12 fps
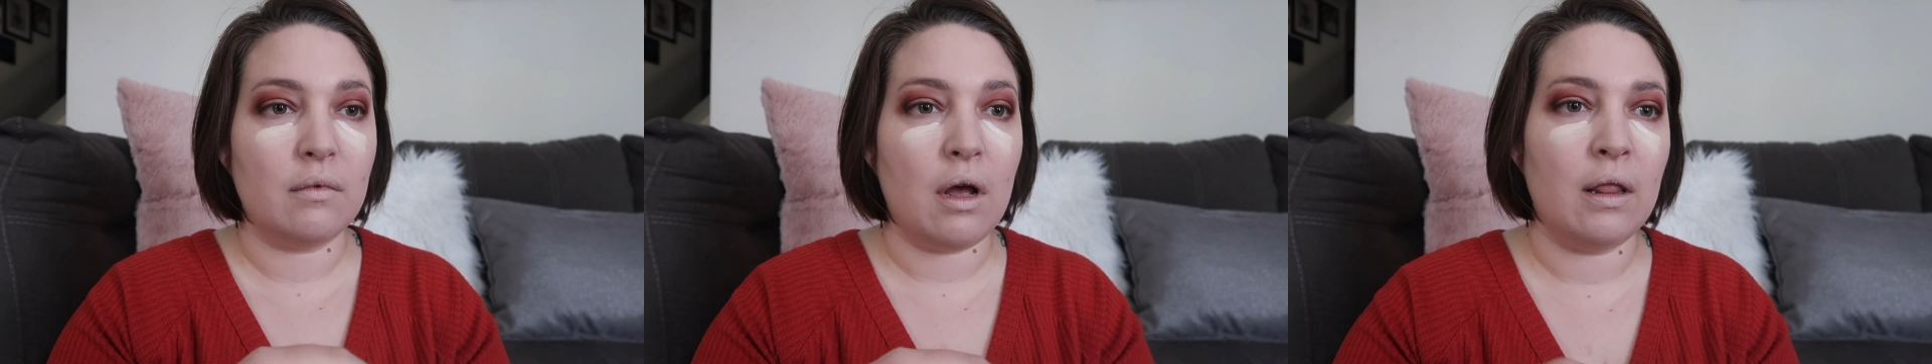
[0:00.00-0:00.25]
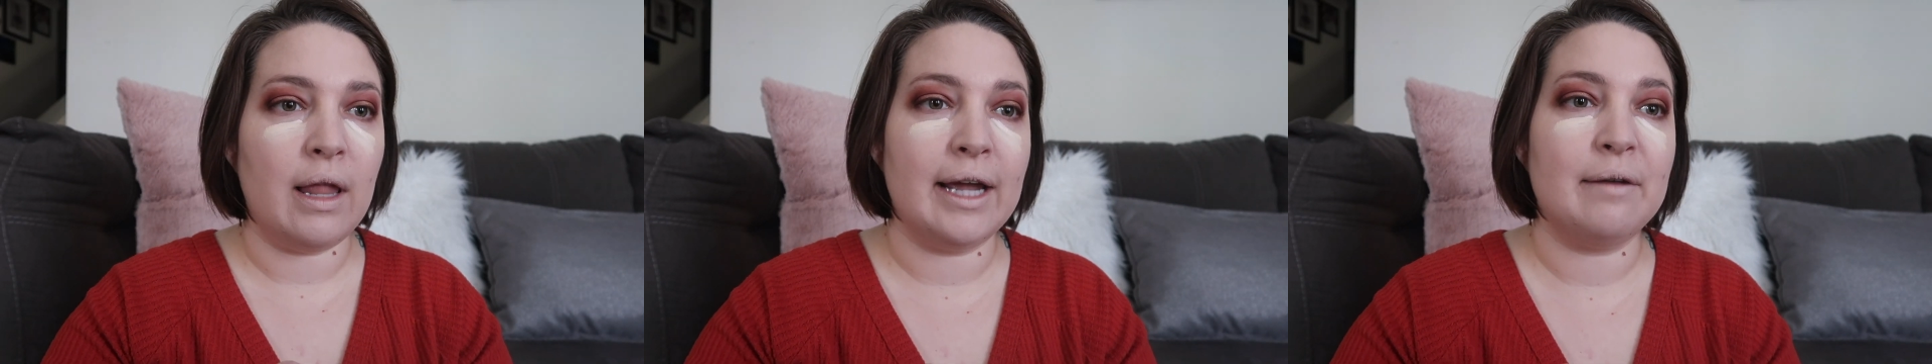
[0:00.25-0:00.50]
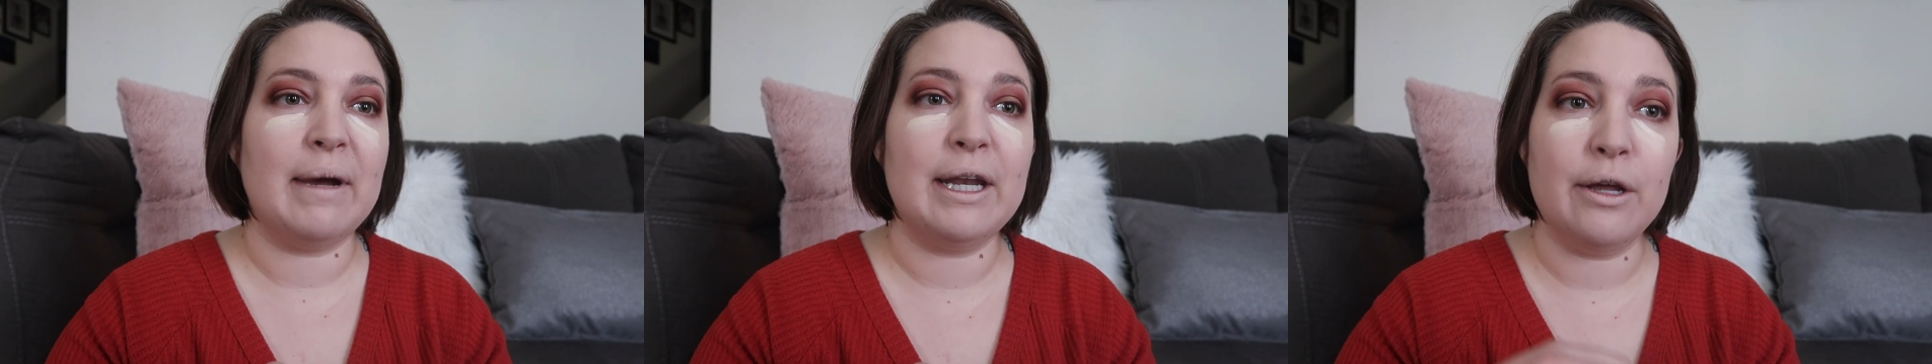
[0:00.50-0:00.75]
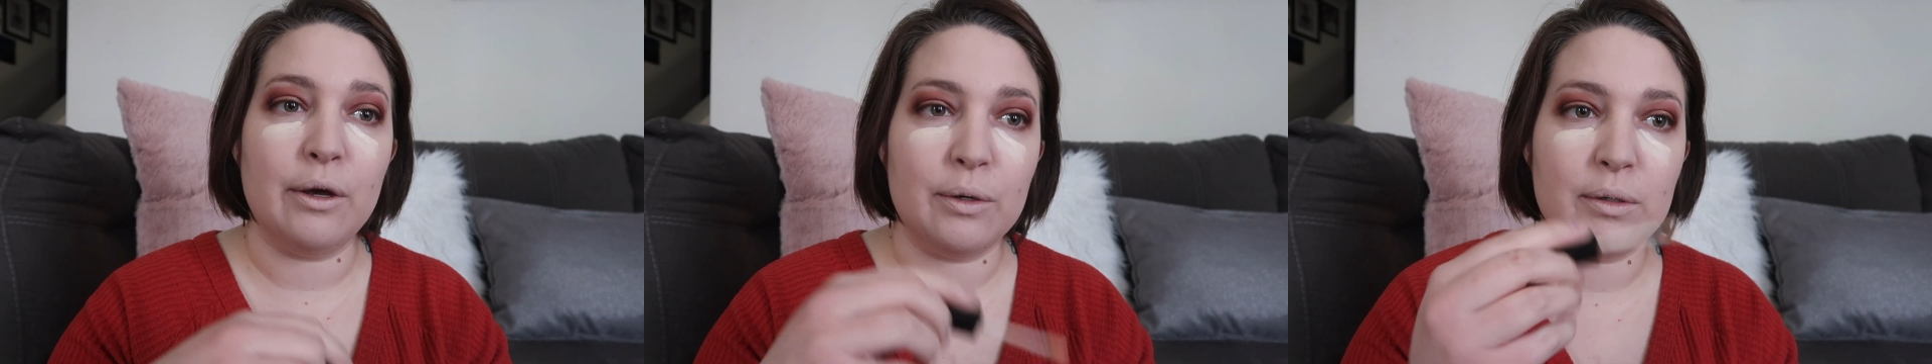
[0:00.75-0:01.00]
I'll line my
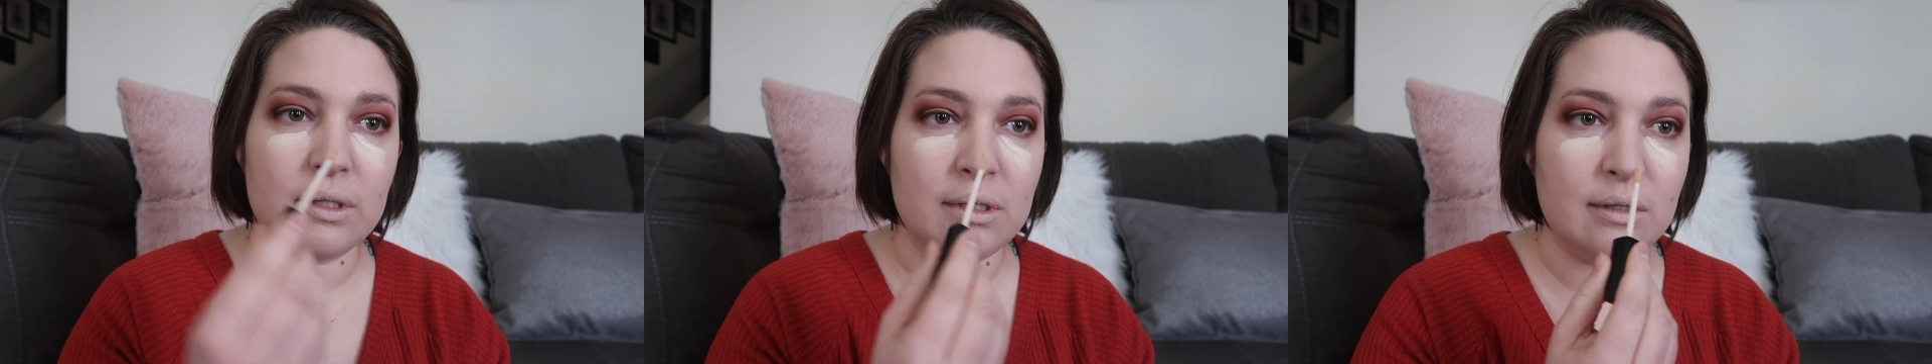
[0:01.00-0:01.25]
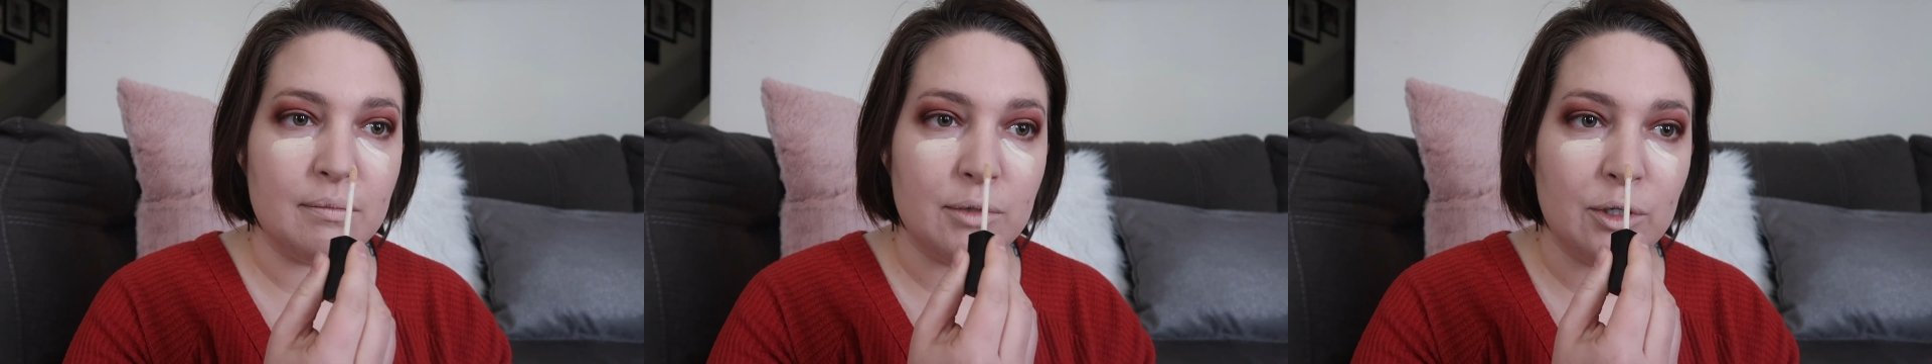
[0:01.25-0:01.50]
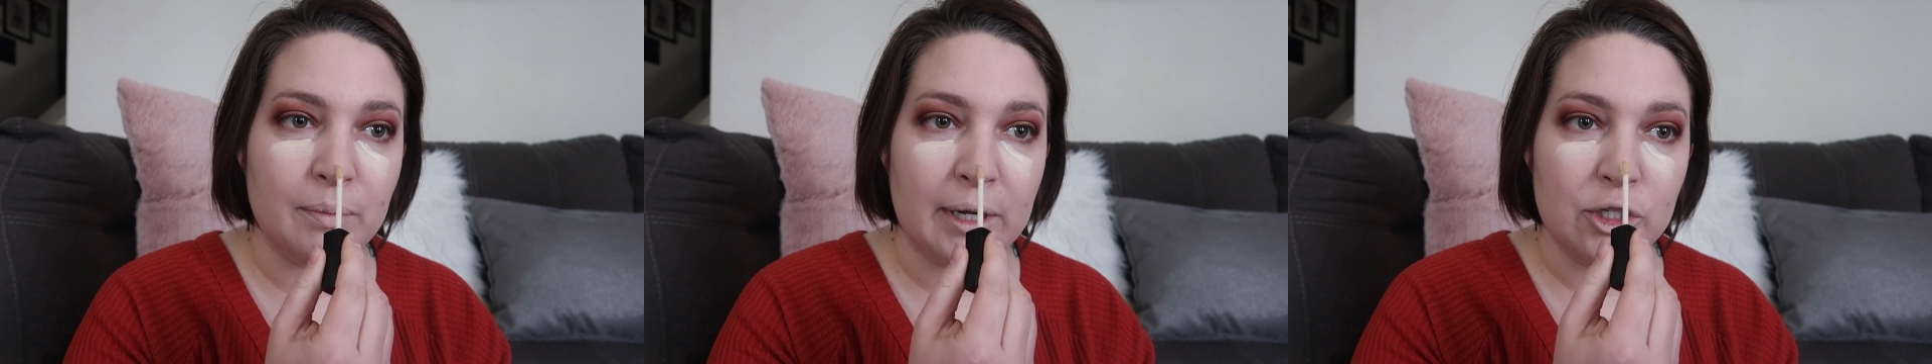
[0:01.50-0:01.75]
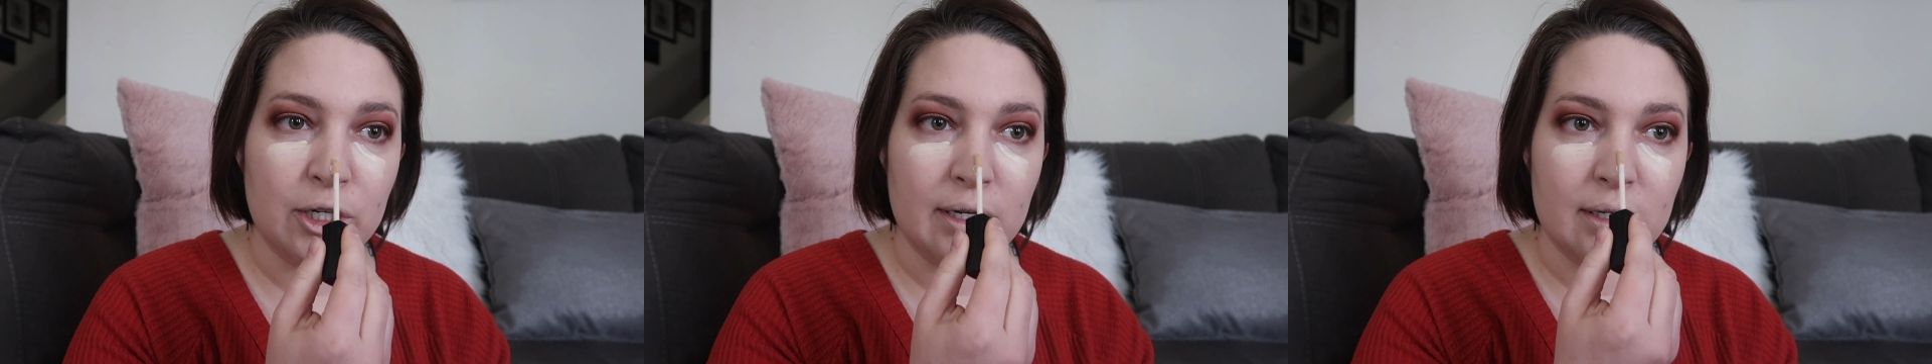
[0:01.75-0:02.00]
nose and do my
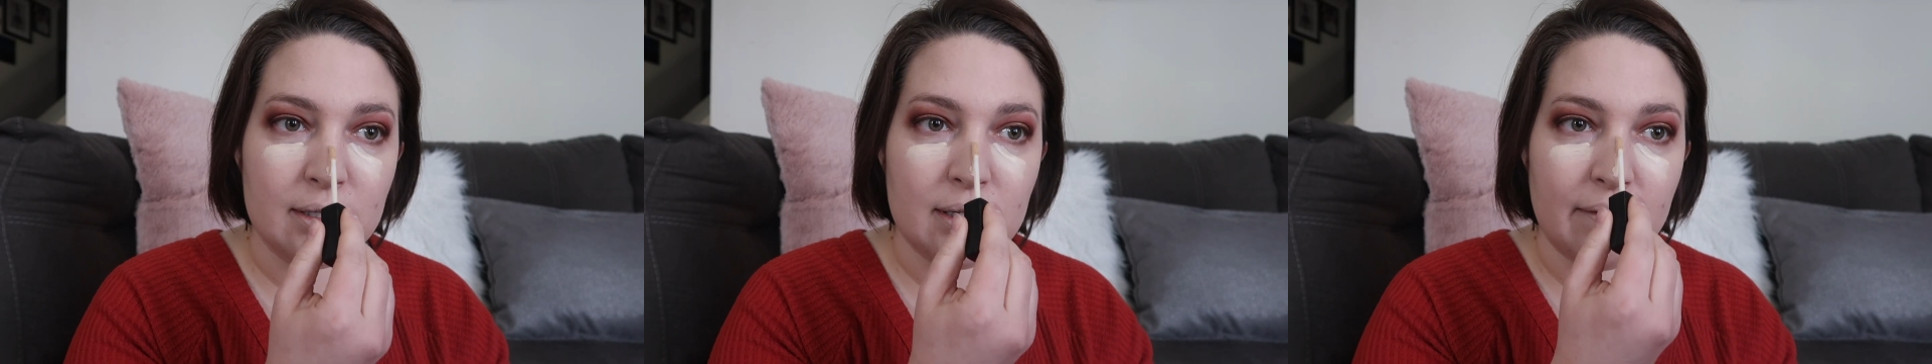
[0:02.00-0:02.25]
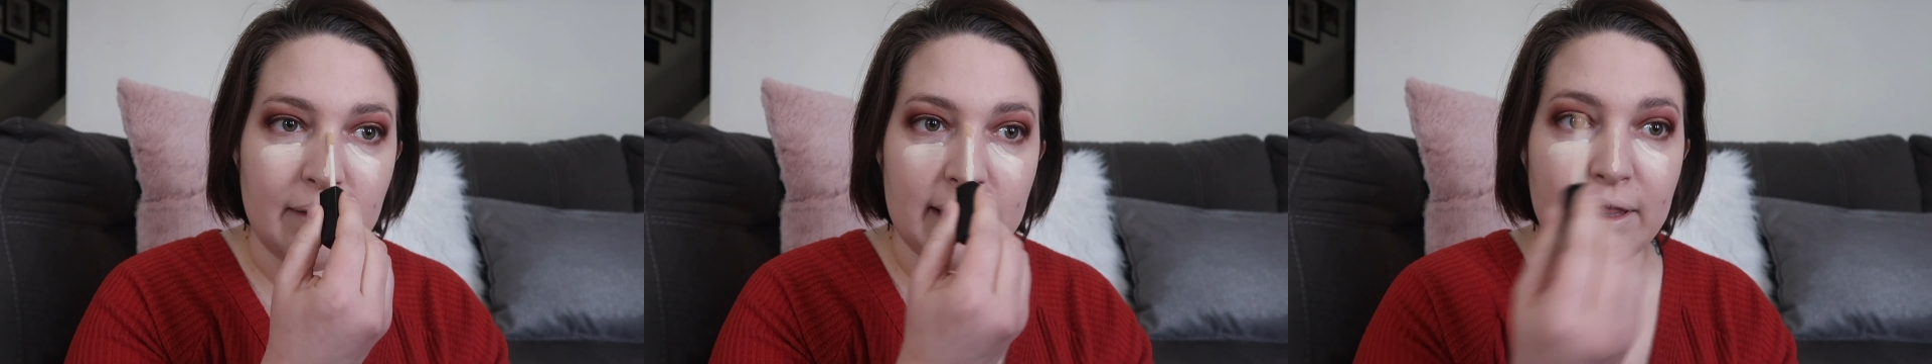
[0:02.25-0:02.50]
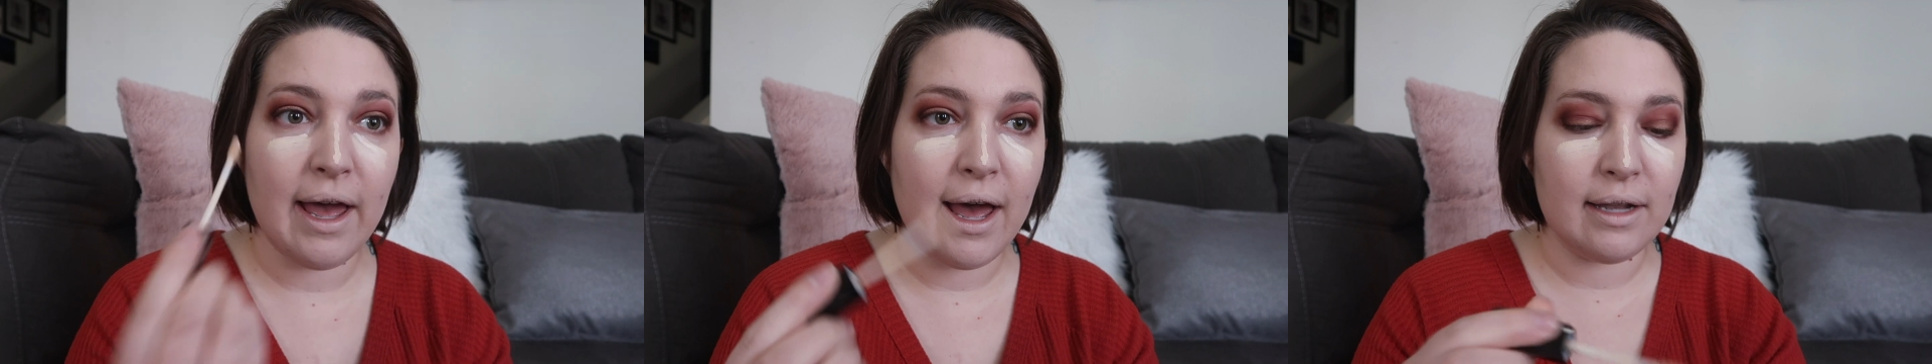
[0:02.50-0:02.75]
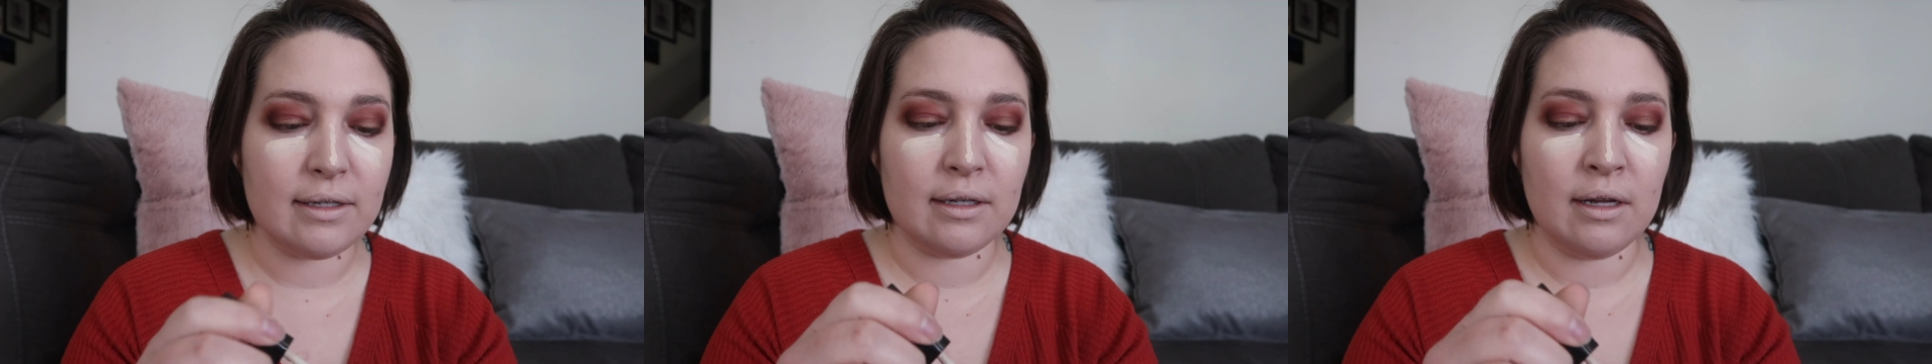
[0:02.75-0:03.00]
chin and stuff like
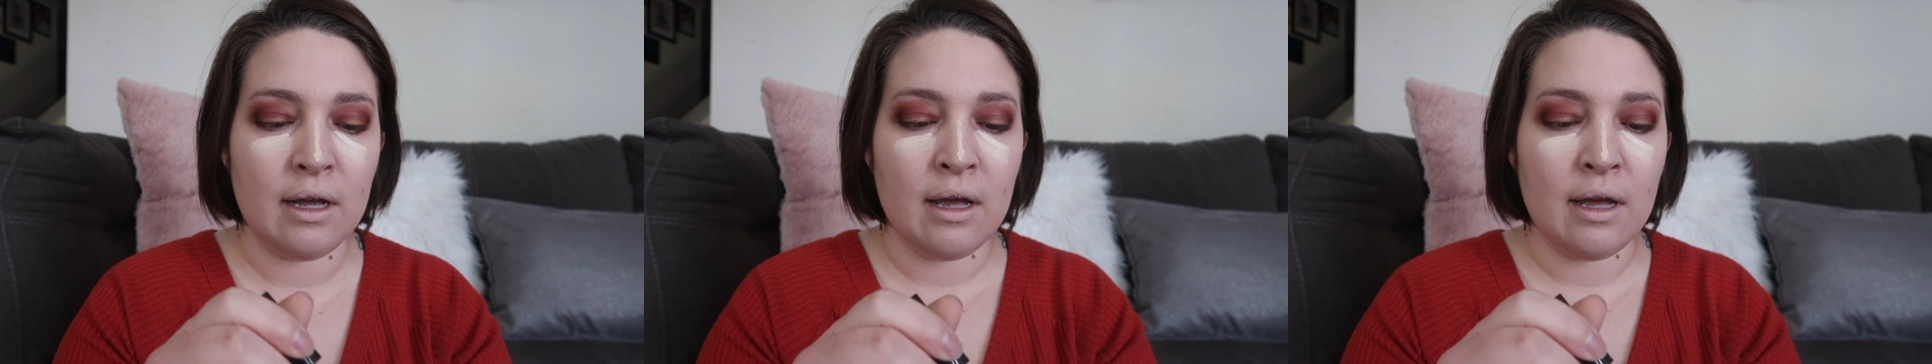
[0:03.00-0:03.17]
that.